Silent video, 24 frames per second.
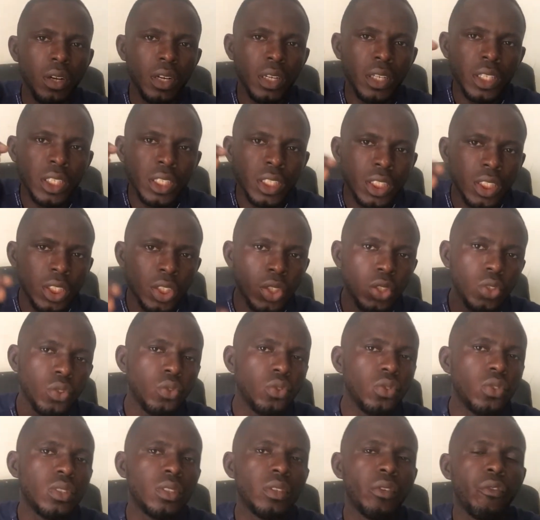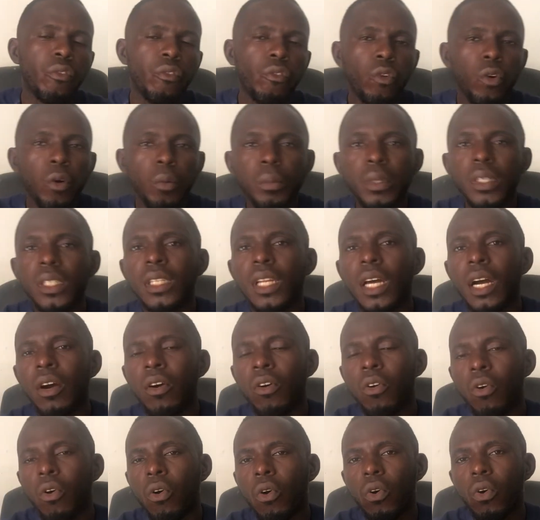reduce the foaming that
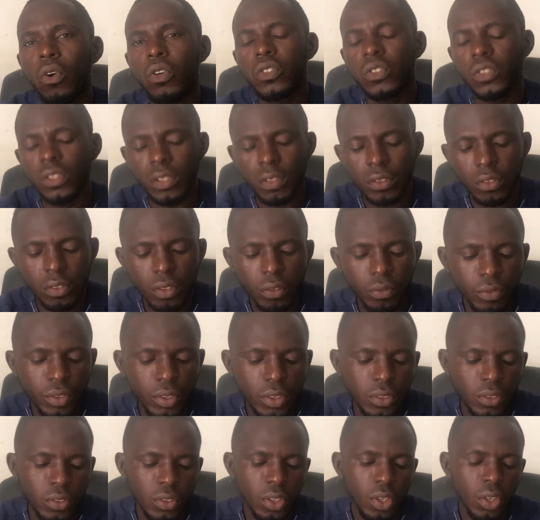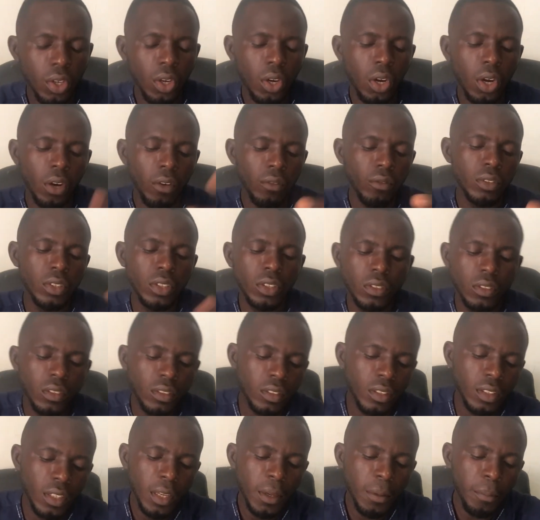occurs on the surface of this
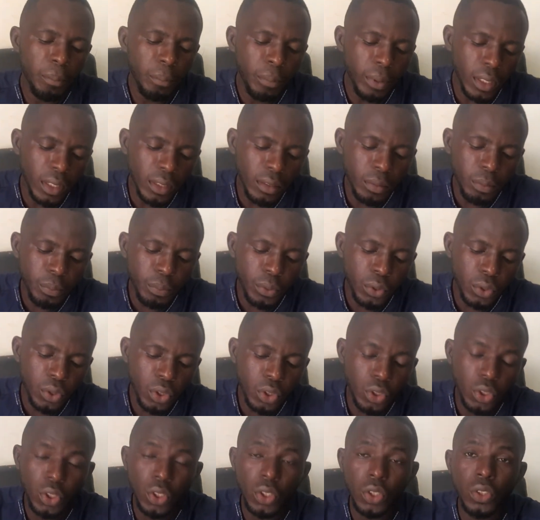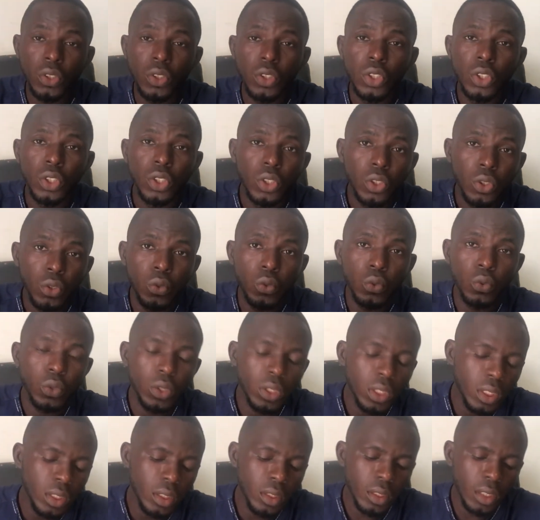paint production
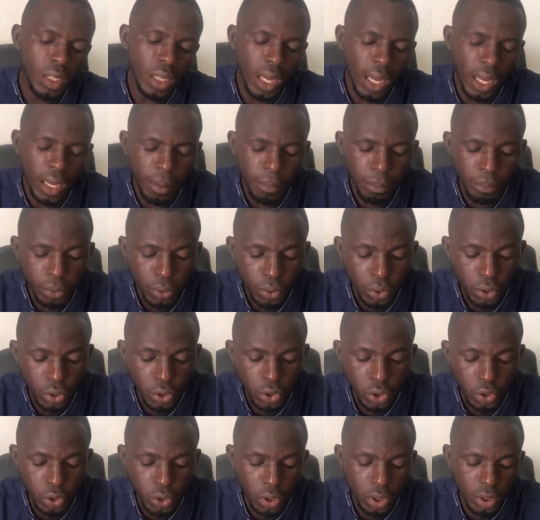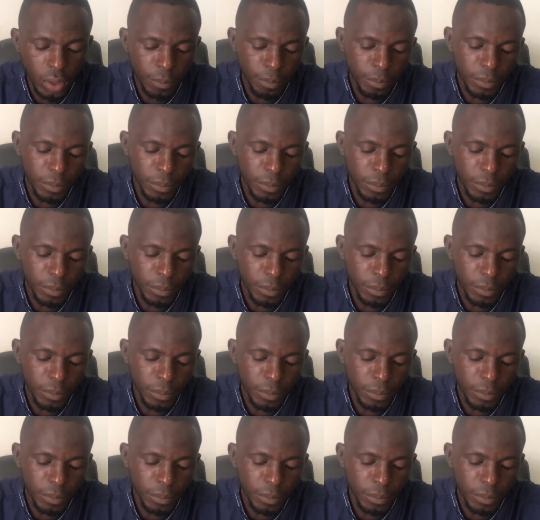during production,